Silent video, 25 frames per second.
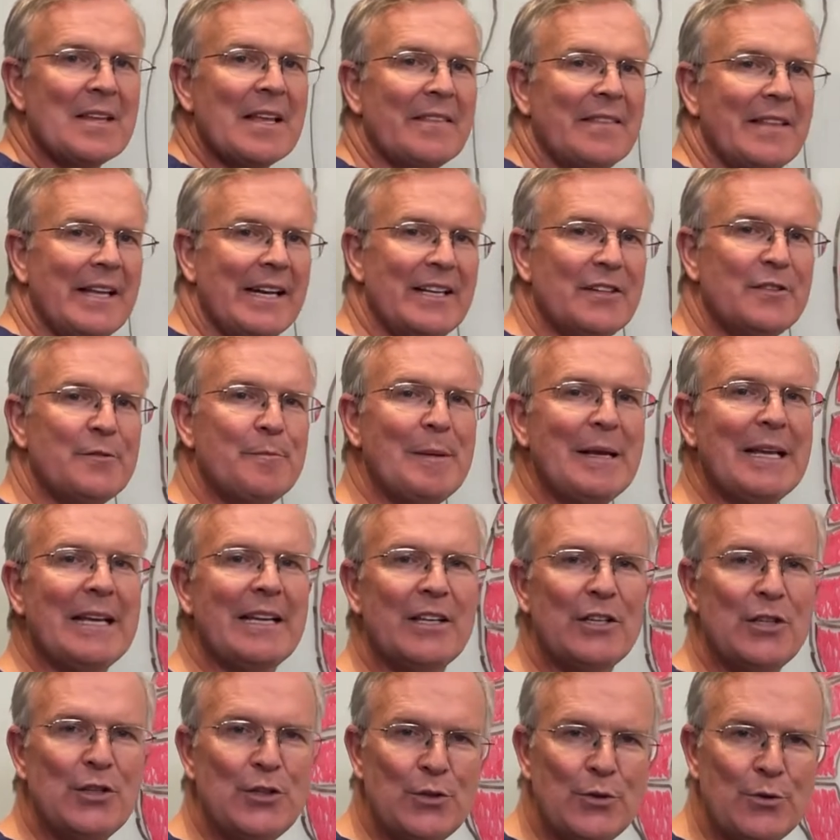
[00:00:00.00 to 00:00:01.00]
that is
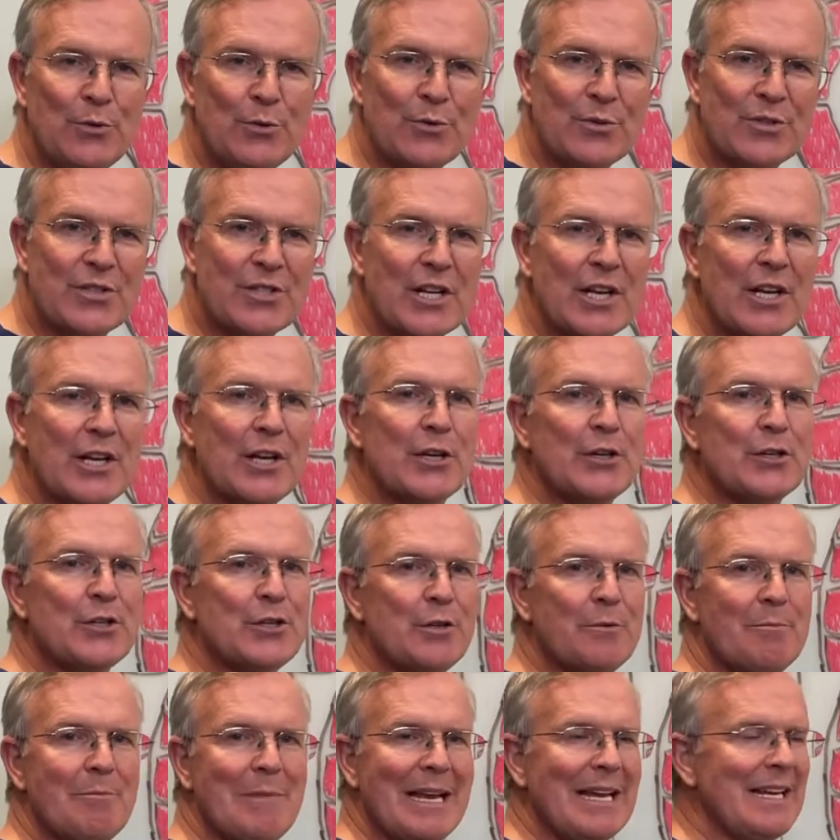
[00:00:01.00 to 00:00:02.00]
being used
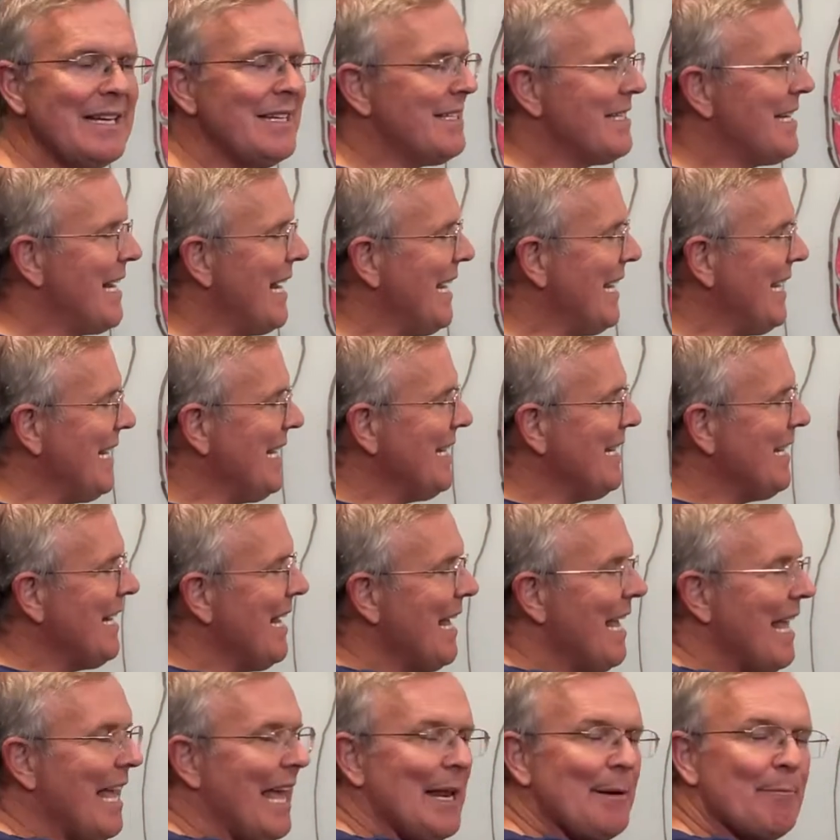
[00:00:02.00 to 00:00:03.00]
to maintain
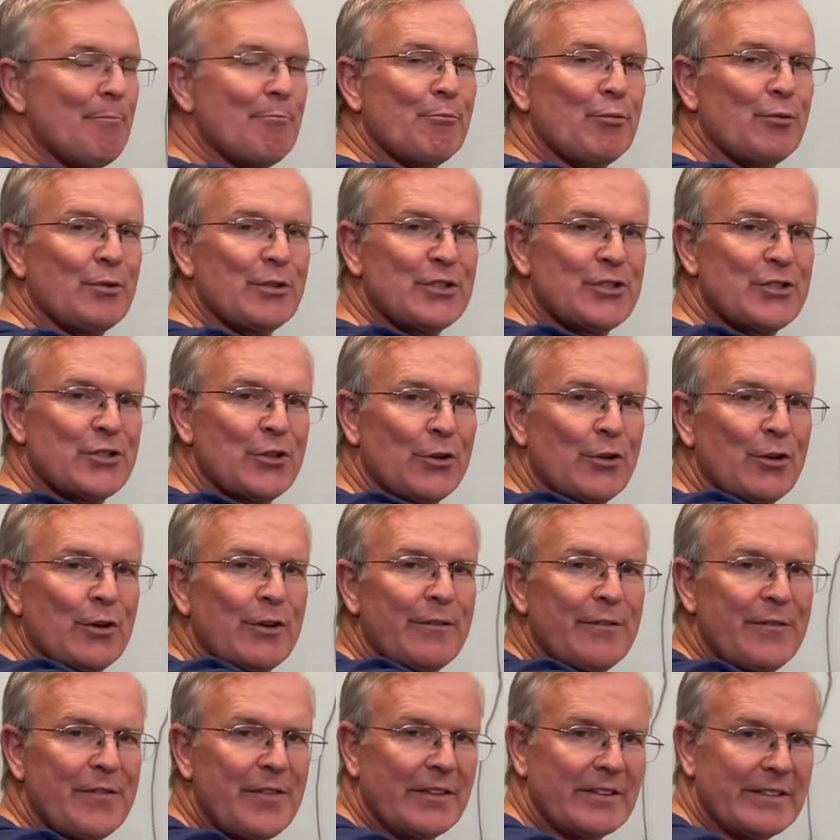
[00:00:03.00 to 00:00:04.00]
and
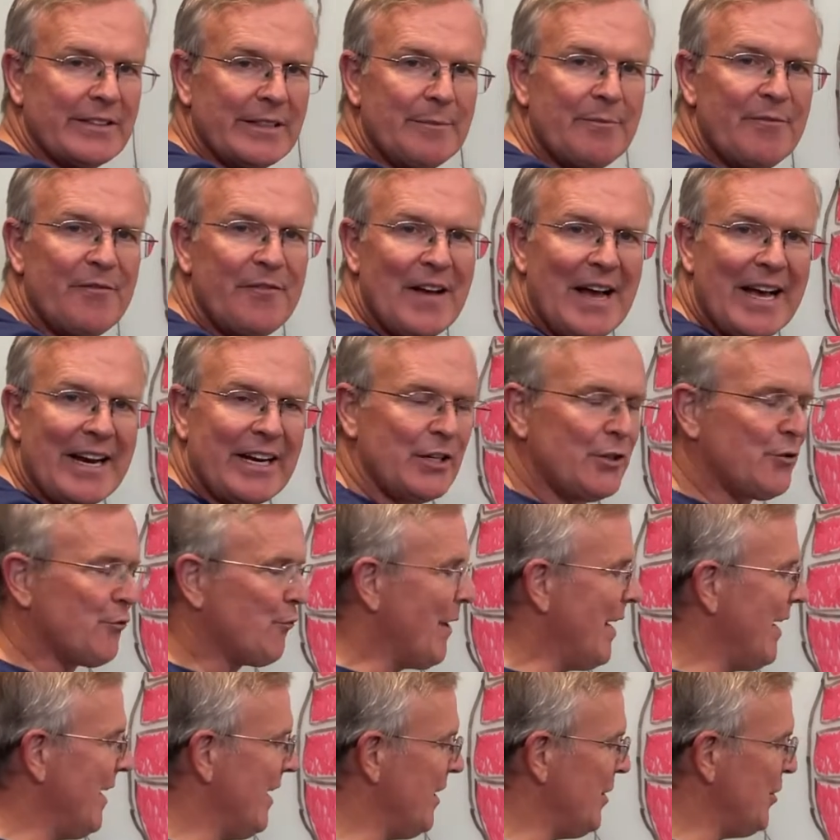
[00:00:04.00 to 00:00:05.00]
preserve the lymphatic
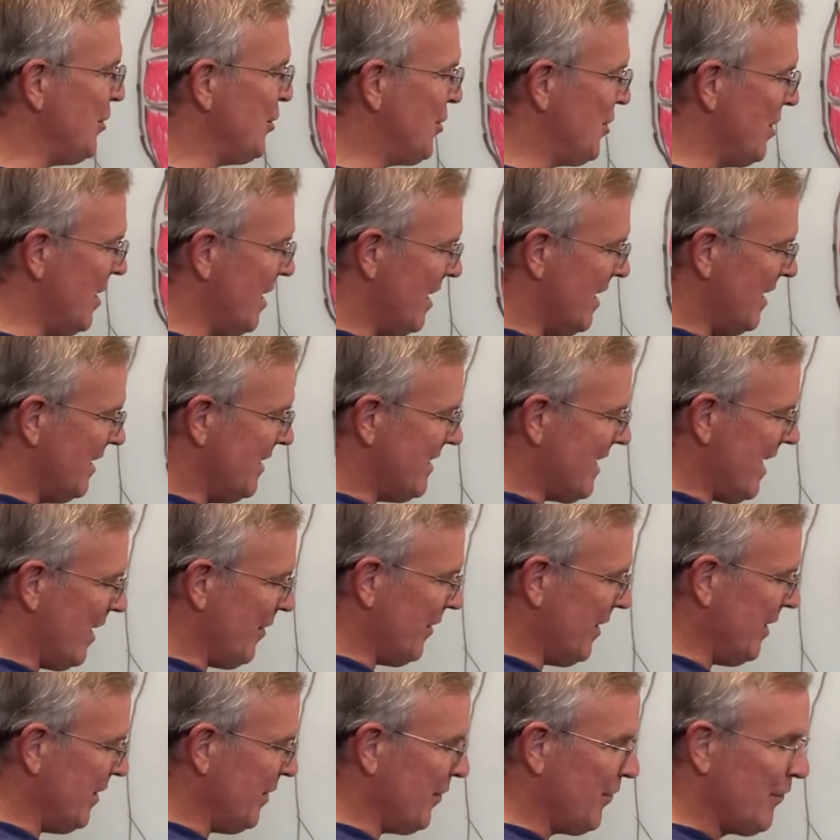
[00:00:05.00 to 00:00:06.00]
drainage
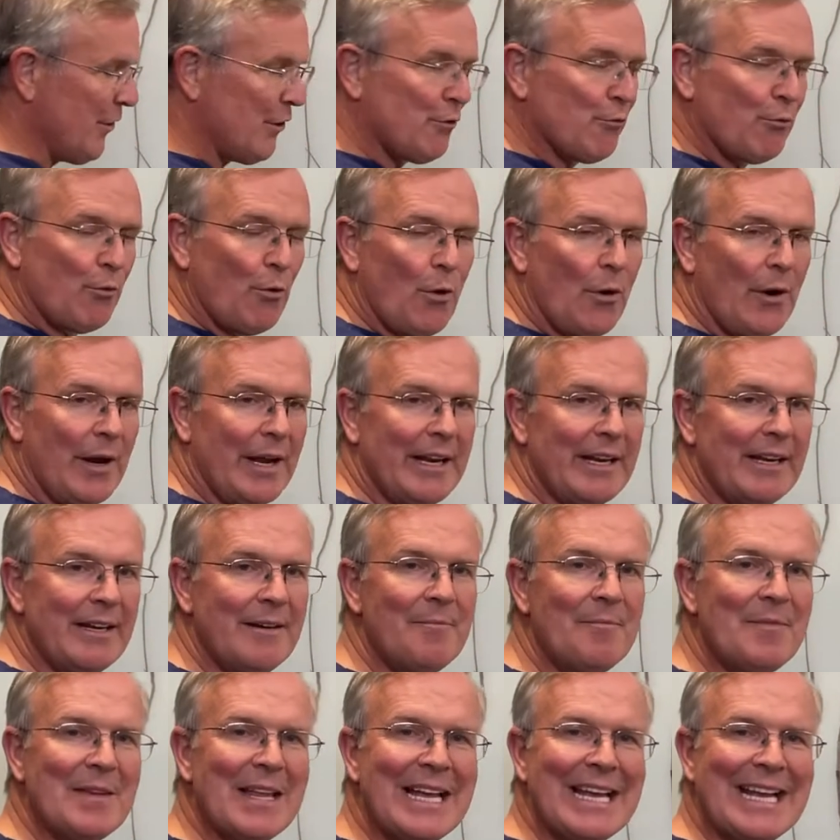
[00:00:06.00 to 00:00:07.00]
down into the groin,
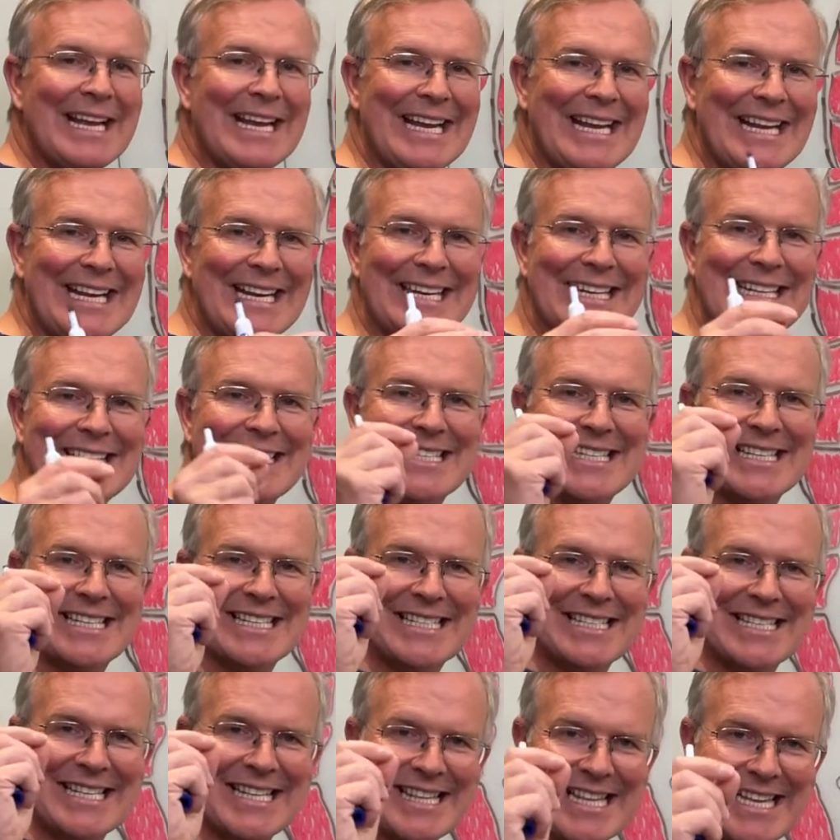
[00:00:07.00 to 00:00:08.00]
it is
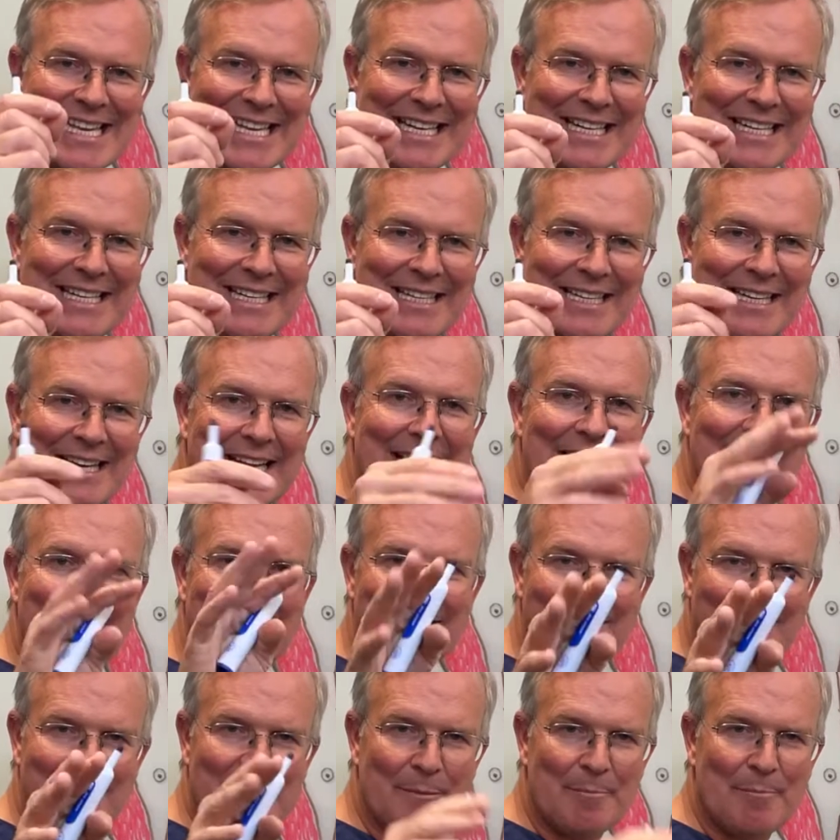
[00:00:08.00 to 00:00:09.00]
as thin
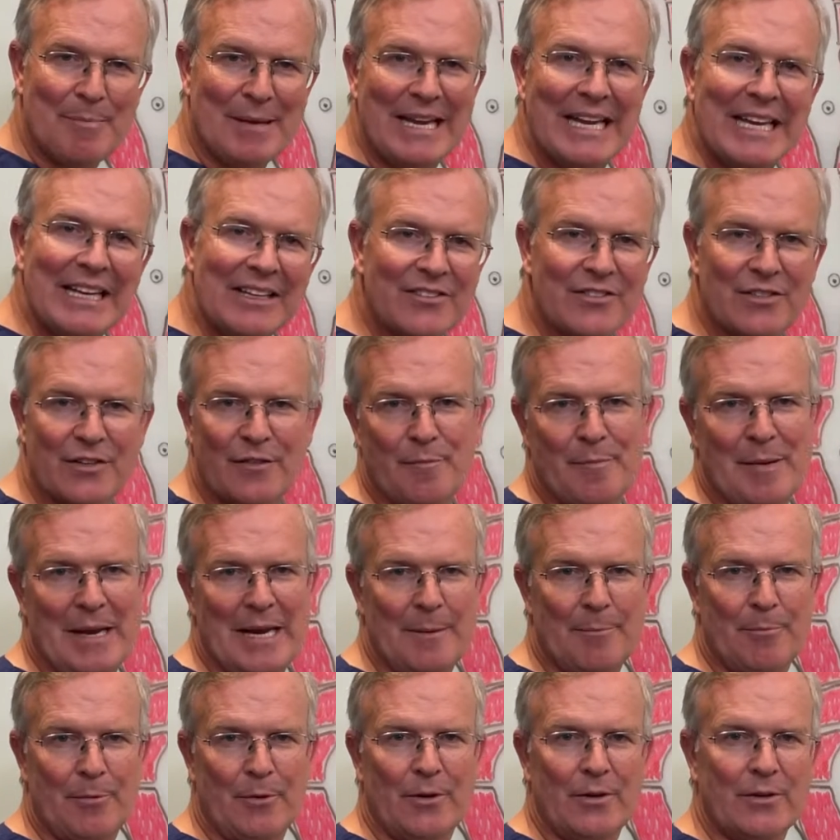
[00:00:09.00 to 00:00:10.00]
as a piece of
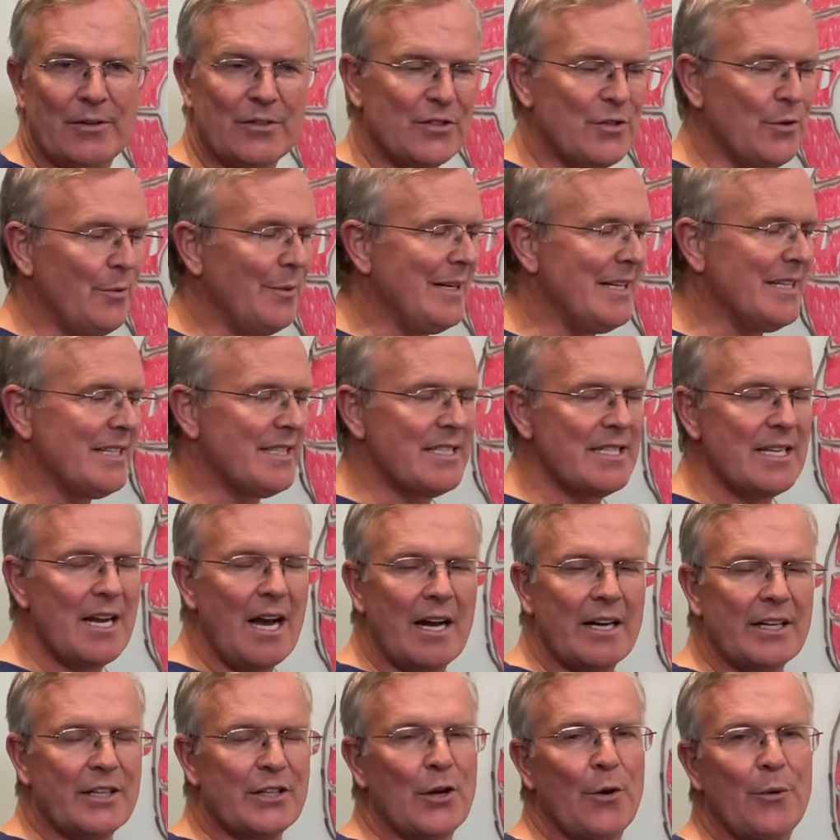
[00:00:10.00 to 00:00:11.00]
paper. So it is
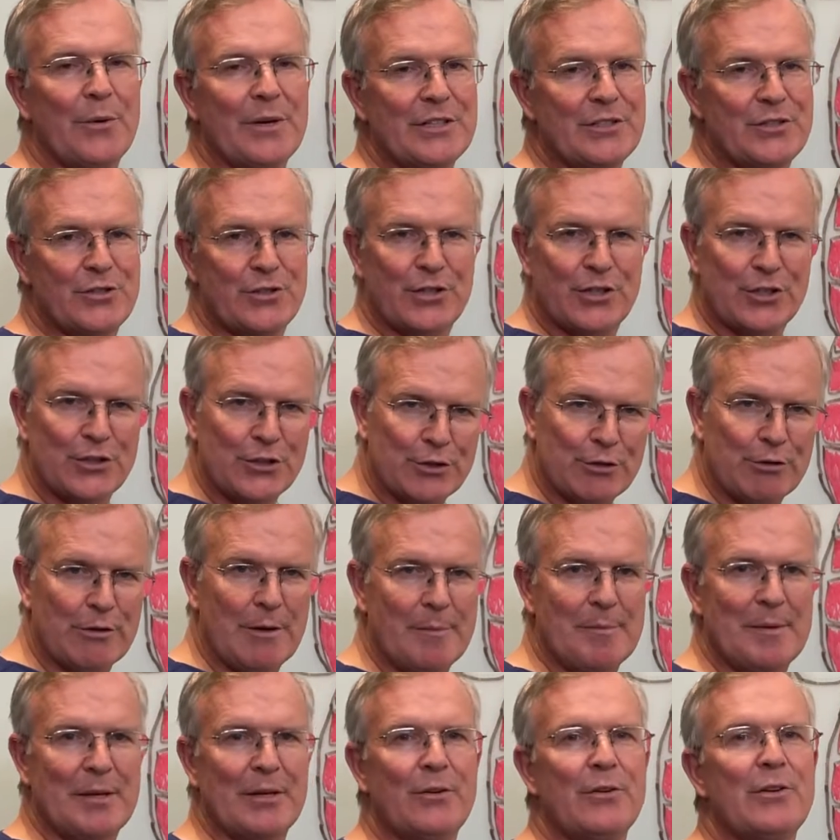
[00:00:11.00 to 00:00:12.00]
not going to
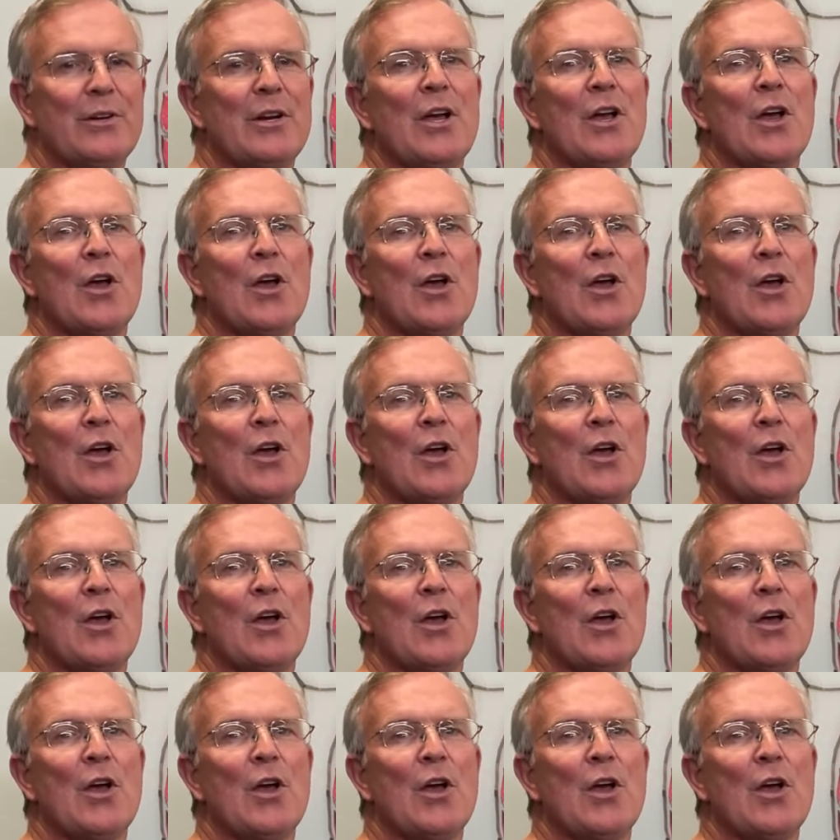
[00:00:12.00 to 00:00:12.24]
contribute